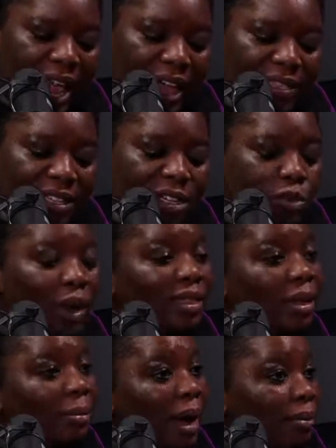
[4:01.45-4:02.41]
And this is
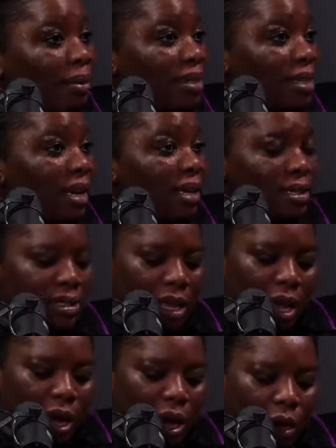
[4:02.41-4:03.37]
what the Bible says
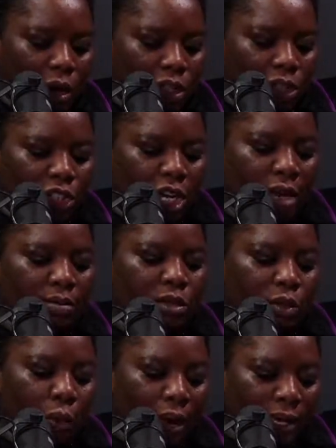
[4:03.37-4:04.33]
on
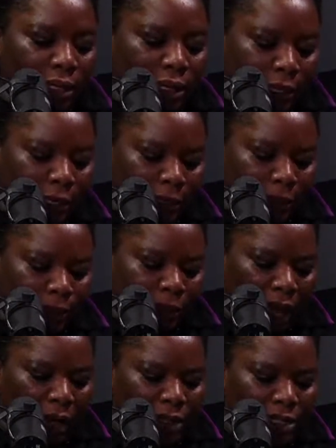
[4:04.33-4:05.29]
James 1.
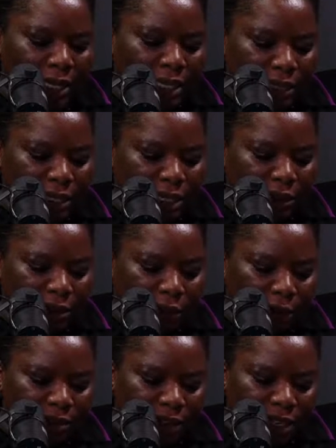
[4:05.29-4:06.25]
I'll start reading
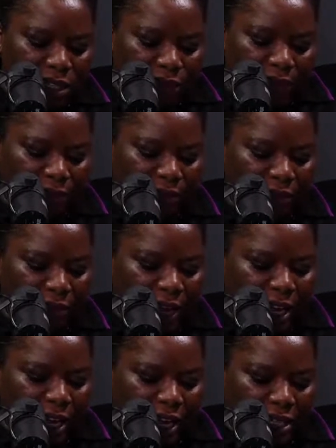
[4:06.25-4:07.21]
from verse 5.
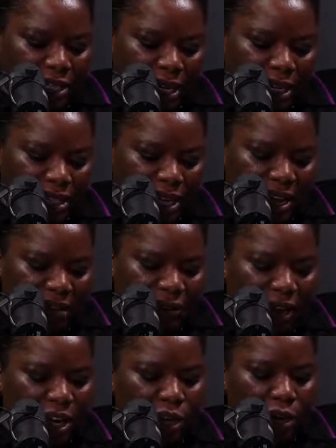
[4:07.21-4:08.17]
It says,
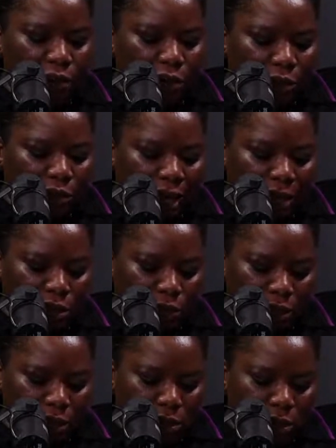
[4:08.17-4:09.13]
"If any of you lacks
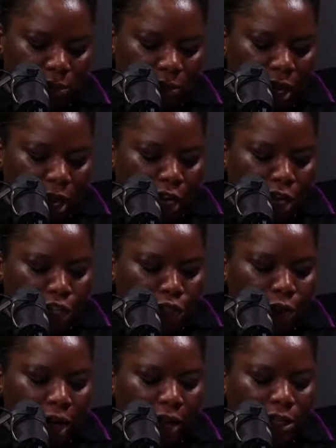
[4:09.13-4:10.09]
wisdom, he
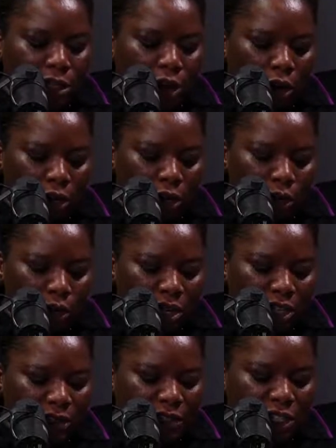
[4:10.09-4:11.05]
should ask God, who
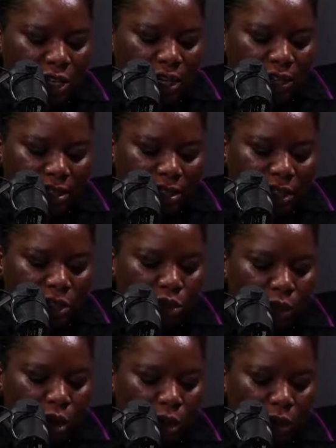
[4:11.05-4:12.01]
gives generously
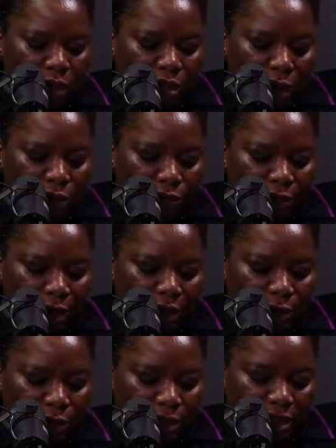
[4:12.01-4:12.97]
to all without
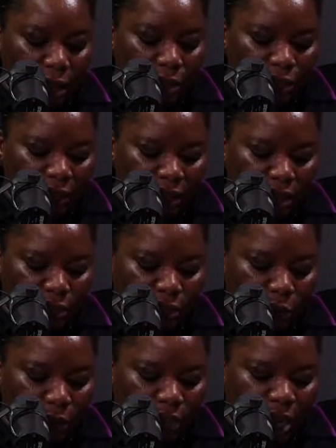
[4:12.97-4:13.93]
finding
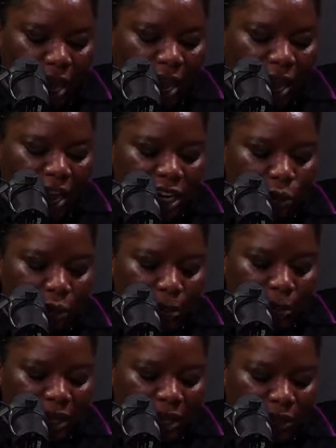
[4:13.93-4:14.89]
fault, and it will
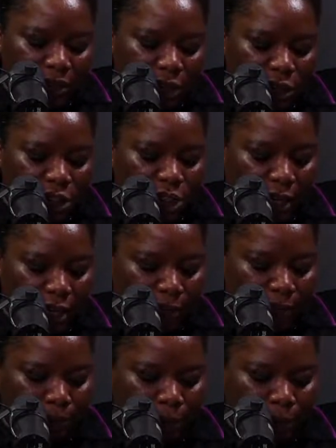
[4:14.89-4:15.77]
be given to him."